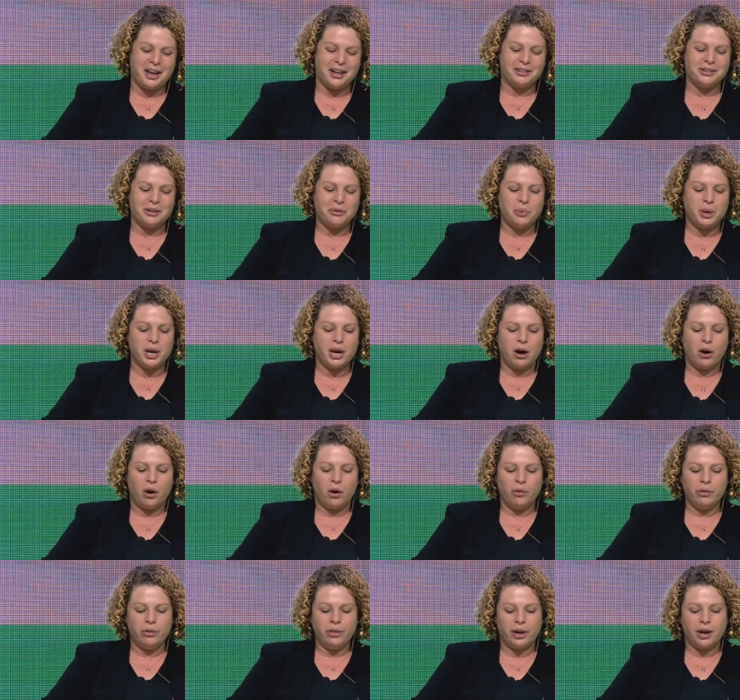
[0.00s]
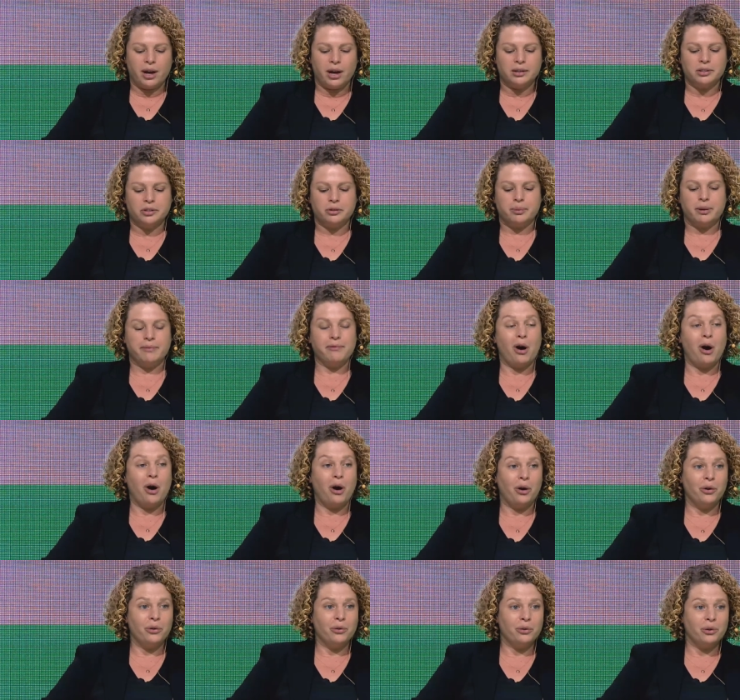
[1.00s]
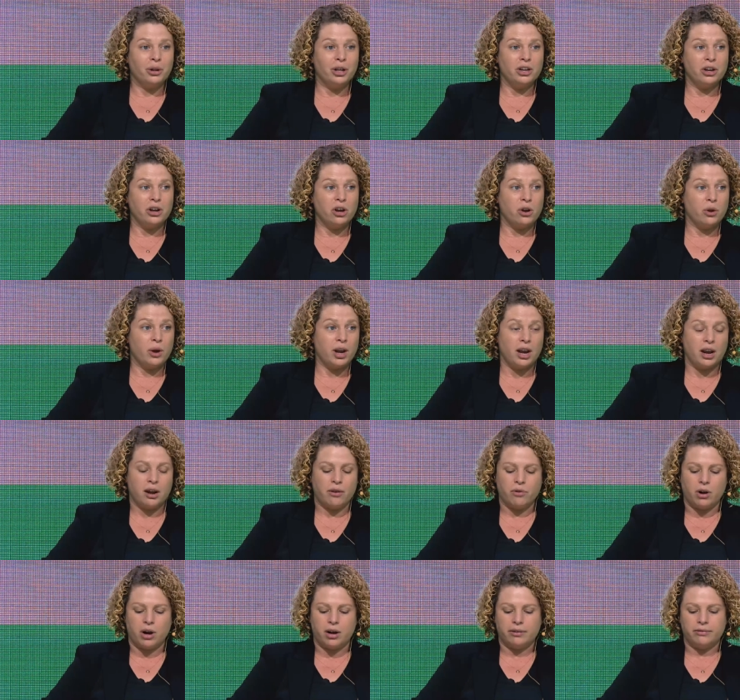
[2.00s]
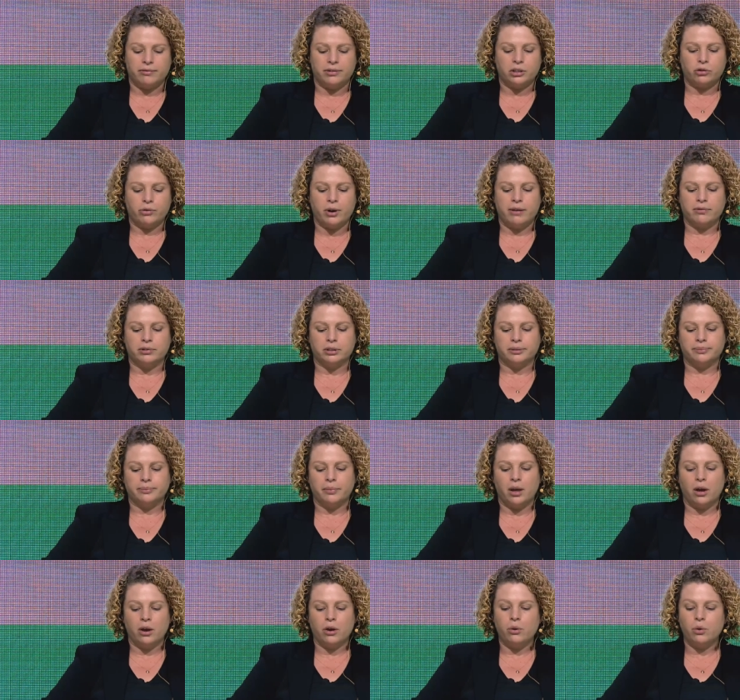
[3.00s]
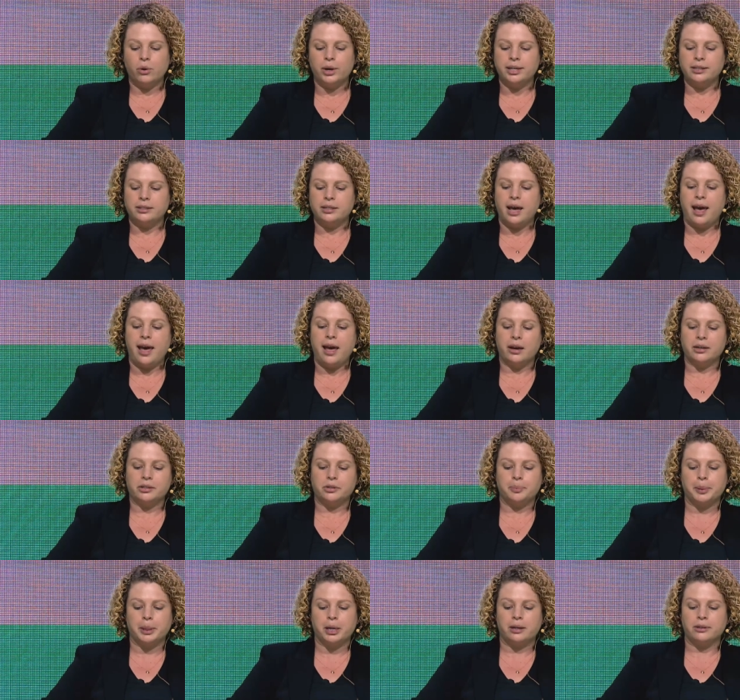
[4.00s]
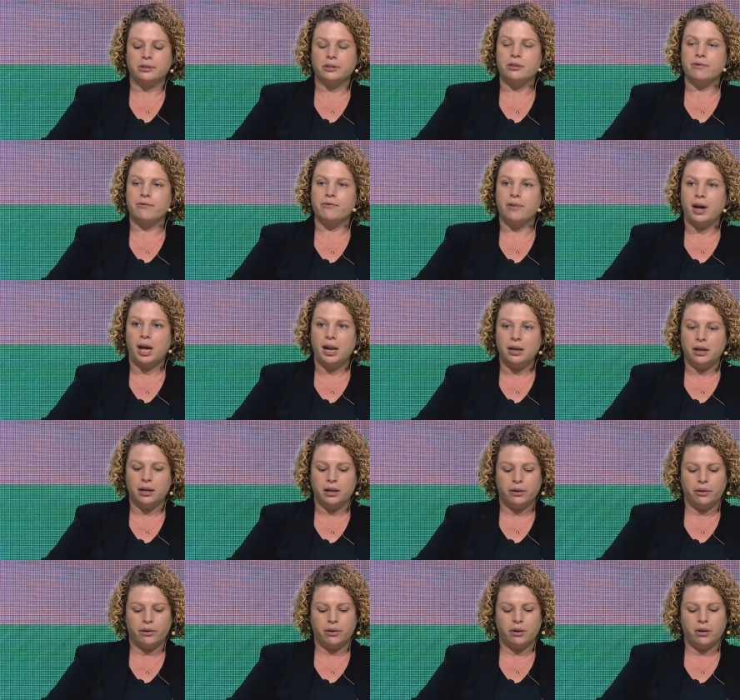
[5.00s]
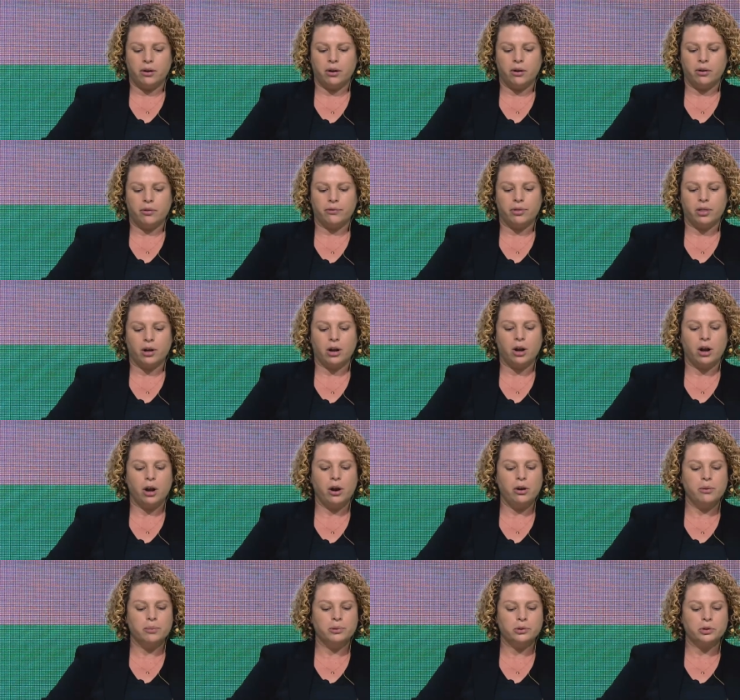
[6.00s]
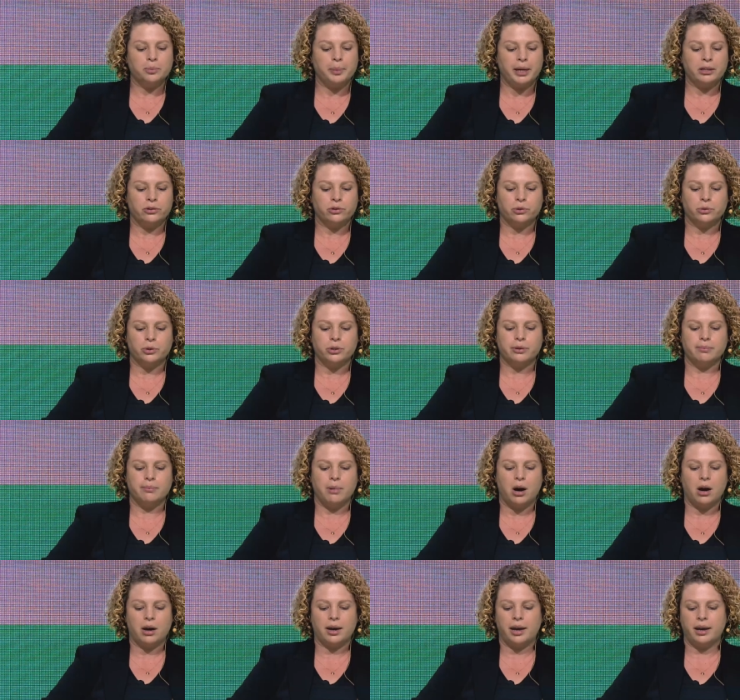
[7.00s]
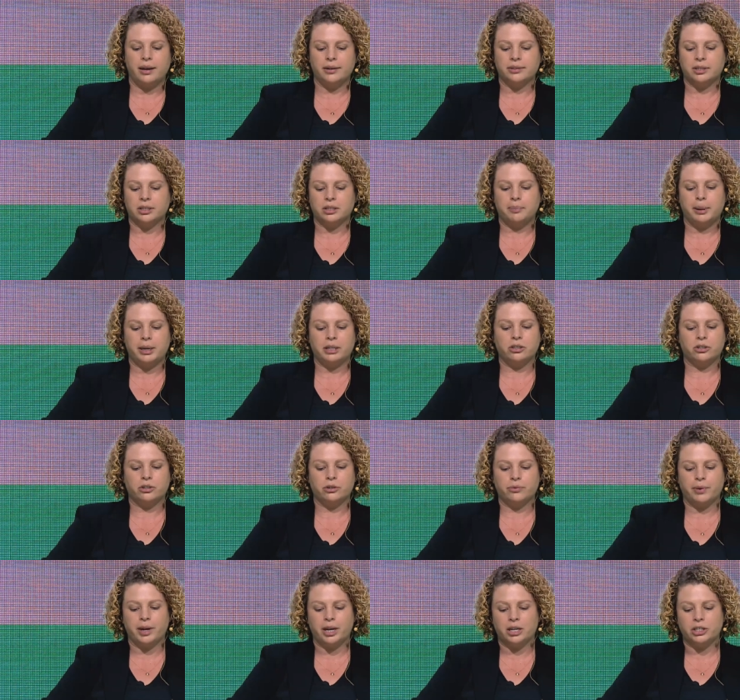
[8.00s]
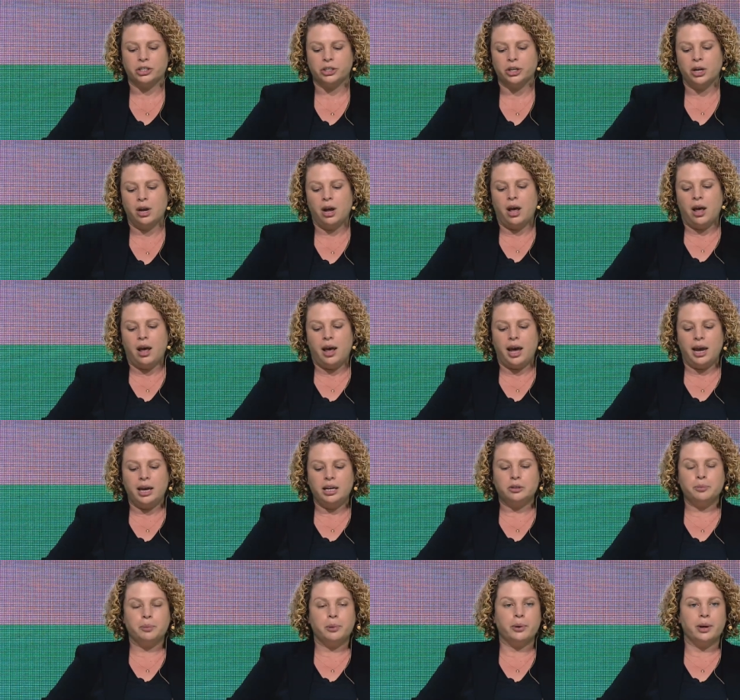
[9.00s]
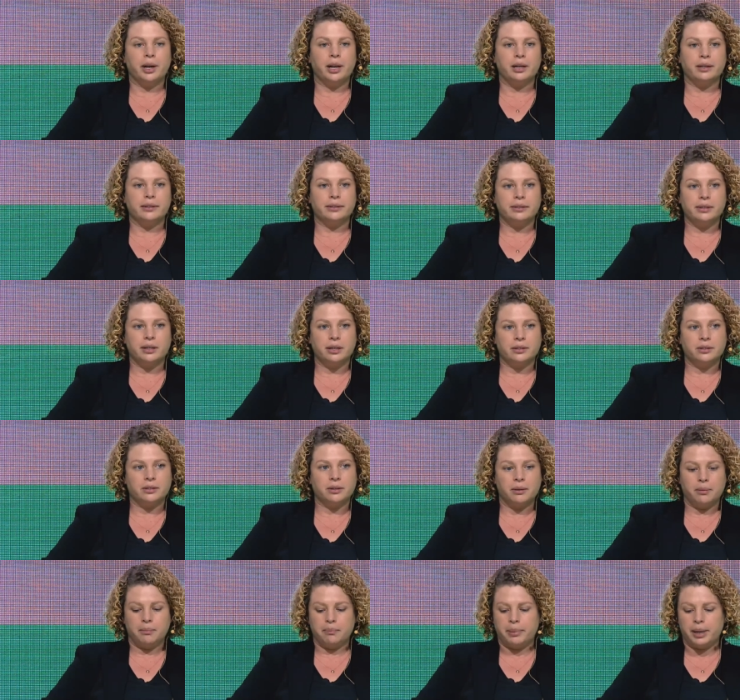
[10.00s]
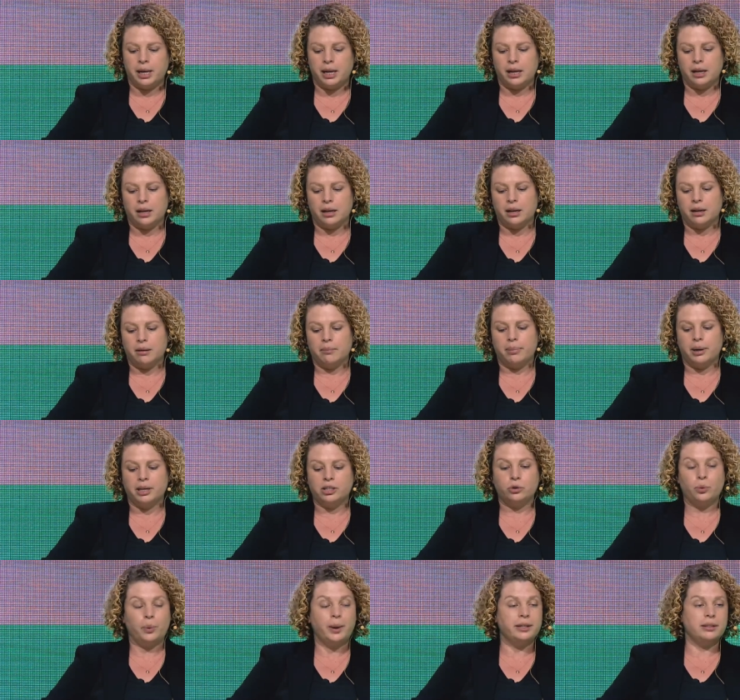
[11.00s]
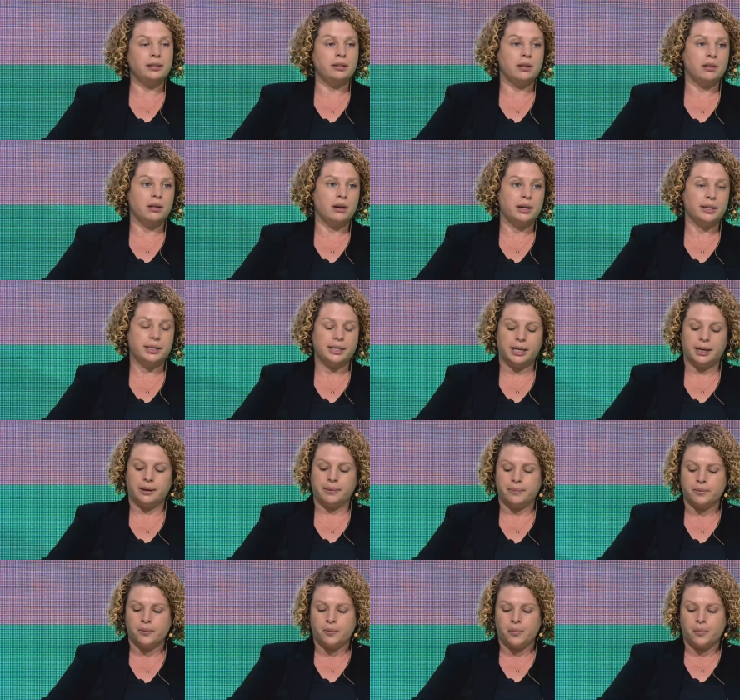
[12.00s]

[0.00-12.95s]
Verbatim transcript: So we are on the cusp of a whole new era for travel. According to experts, the value of the global space tourism market is expected to reach eight point six billion dollars by twenty thirty,